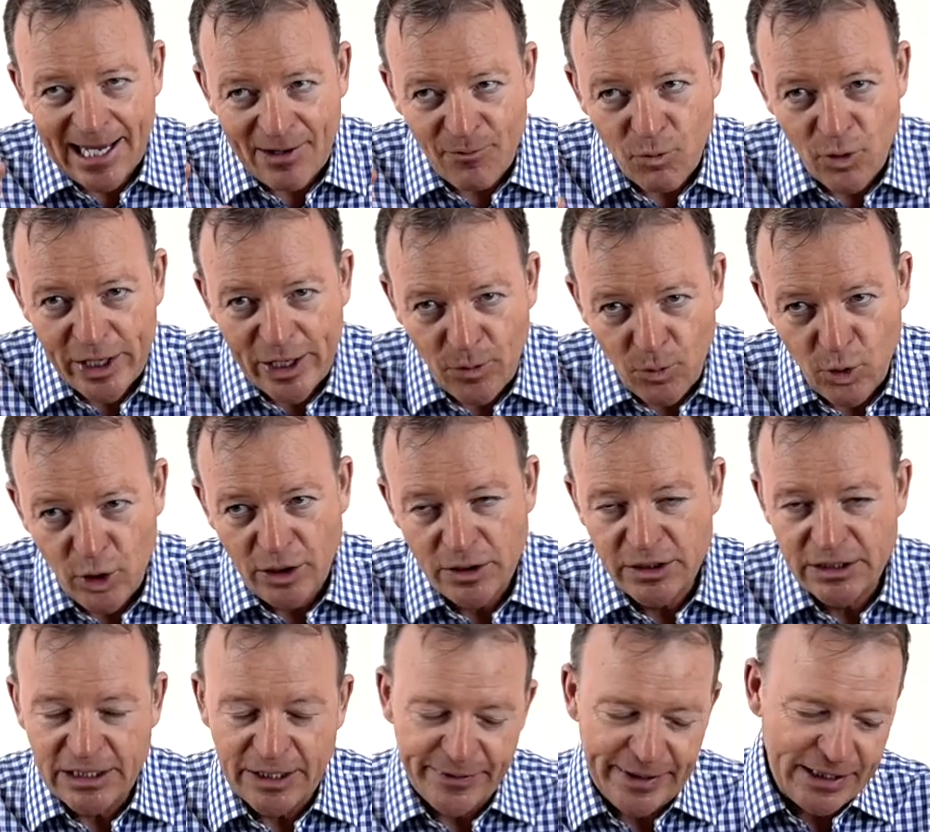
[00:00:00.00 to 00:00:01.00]
what it
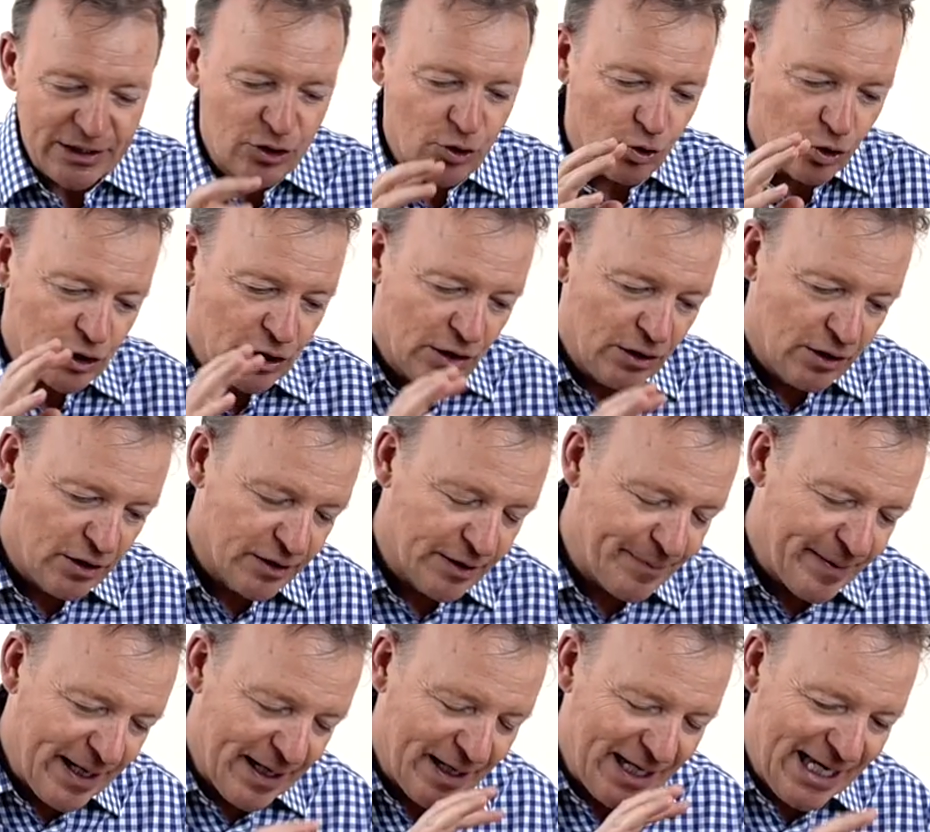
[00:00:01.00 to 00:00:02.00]
will do, it talks a
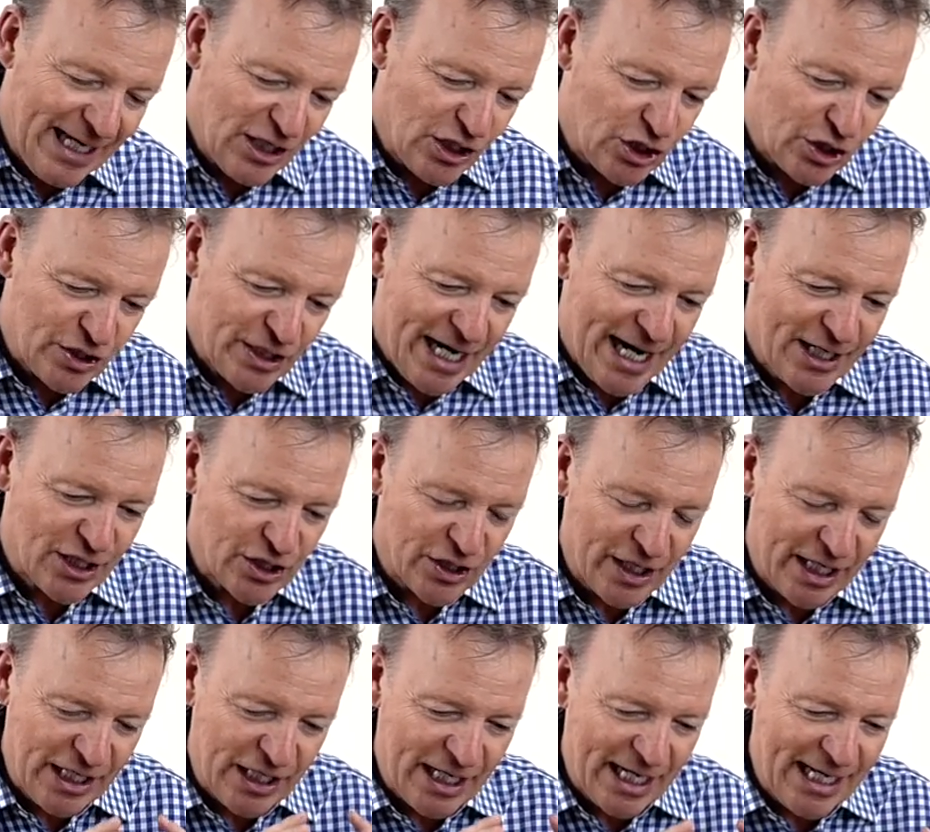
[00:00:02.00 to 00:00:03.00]
lot about each
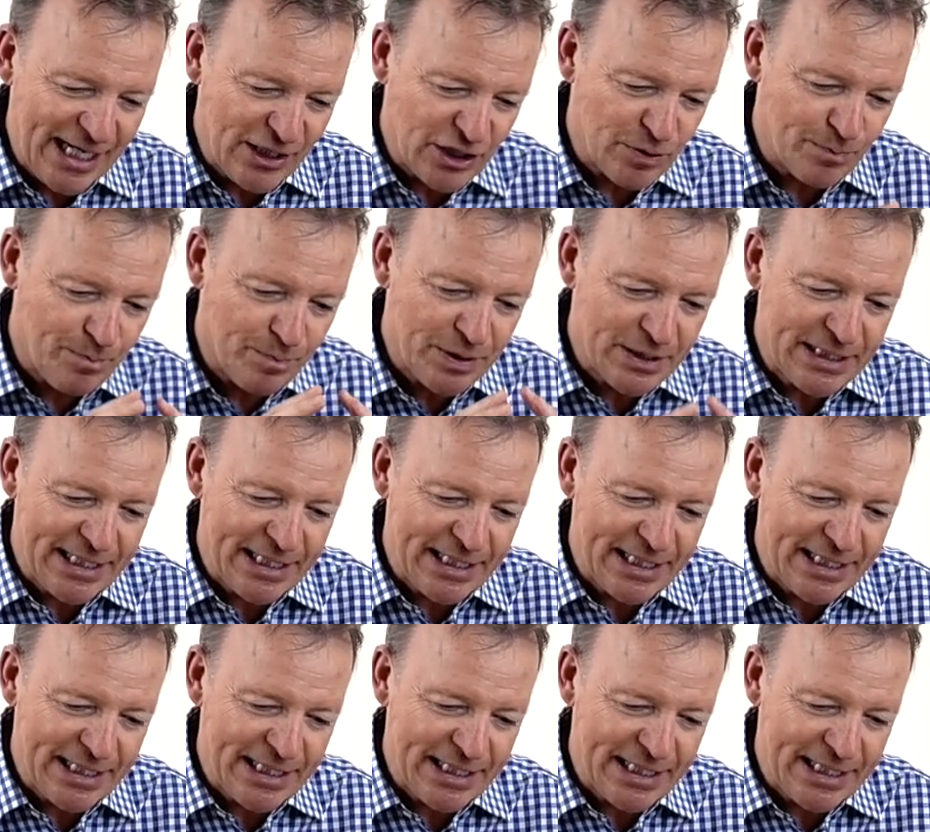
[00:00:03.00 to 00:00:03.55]
section, each